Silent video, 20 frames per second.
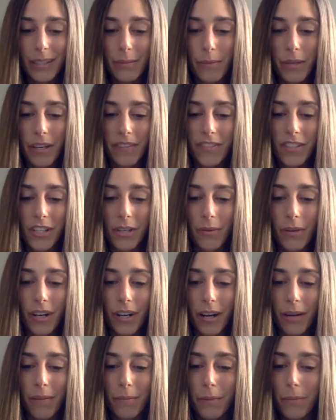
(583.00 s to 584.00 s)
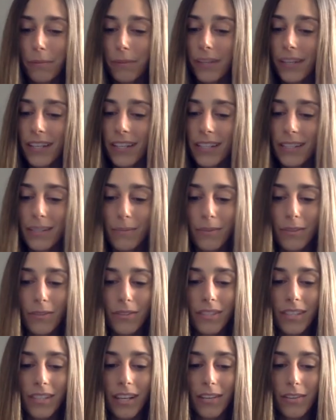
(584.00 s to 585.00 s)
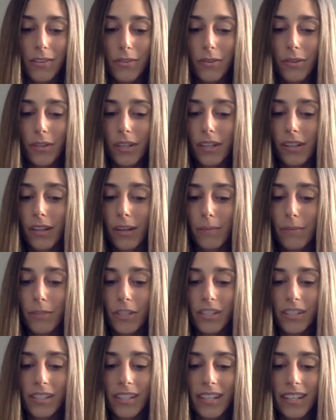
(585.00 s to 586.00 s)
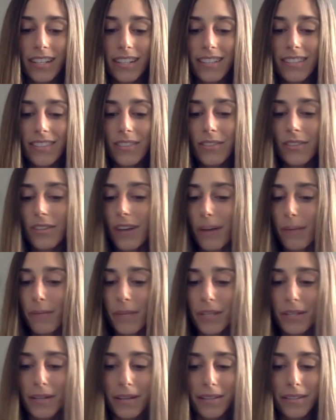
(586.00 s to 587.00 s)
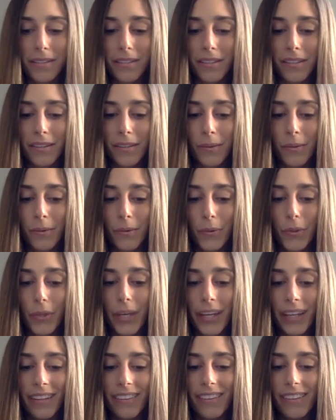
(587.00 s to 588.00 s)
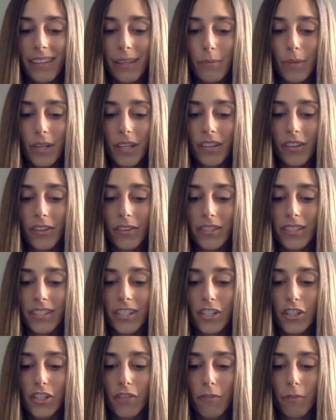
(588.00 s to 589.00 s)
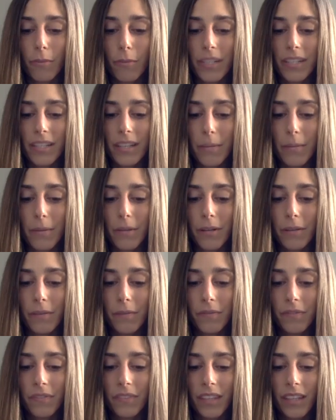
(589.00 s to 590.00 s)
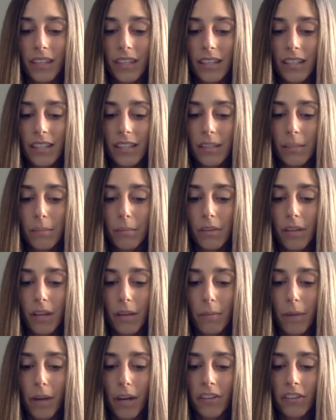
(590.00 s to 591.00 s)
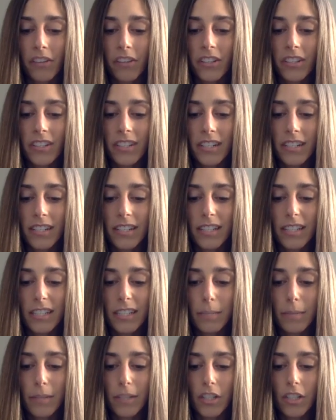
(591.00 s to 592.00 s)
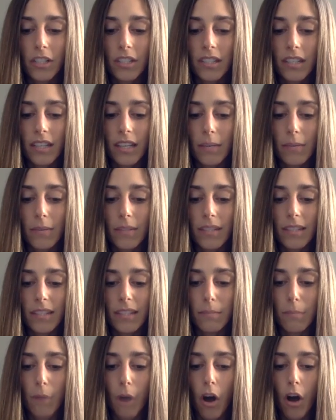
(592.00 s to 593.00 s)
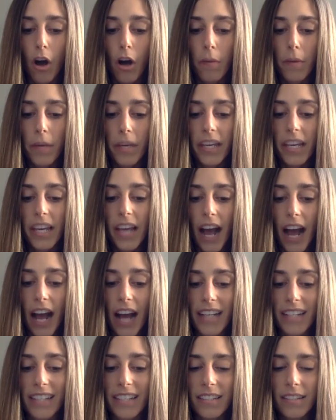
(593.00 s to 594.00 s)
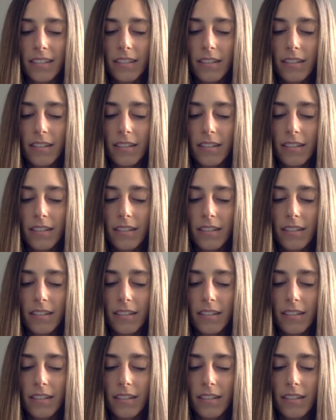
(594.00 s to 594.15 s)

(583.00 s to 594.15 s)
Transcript: the BFG went on, but please, when you see how truly clumptious it is, do not be guzzling the whole thing. Leave me a little snitcher for my supper. The blood bottler stared suspiciously with small, piggy eyes.